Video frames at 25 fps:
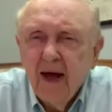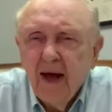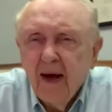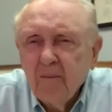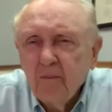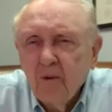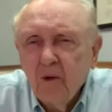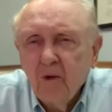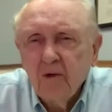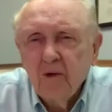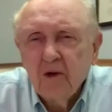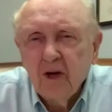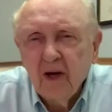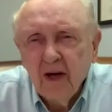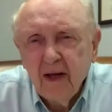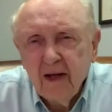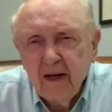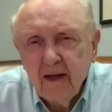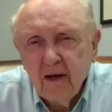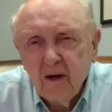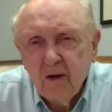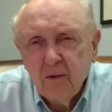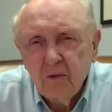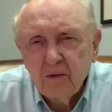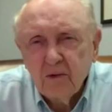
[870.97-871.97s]
I'm going to
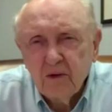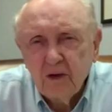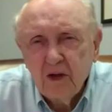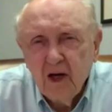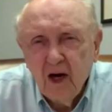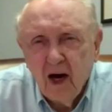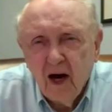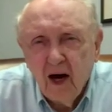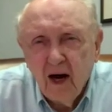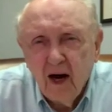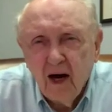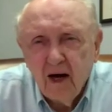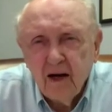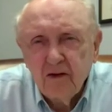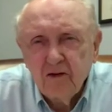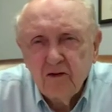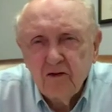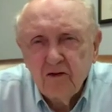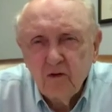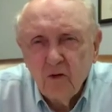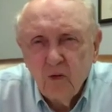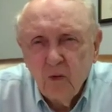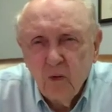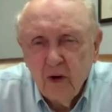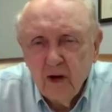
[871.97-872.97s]
lean on
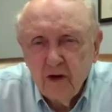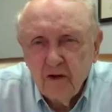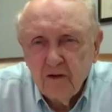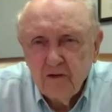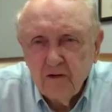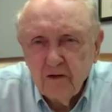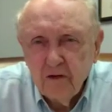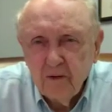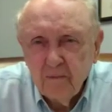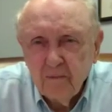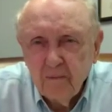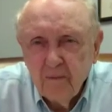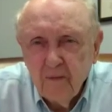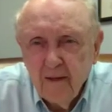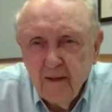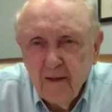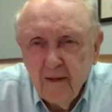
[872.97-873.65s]
God's wisdom.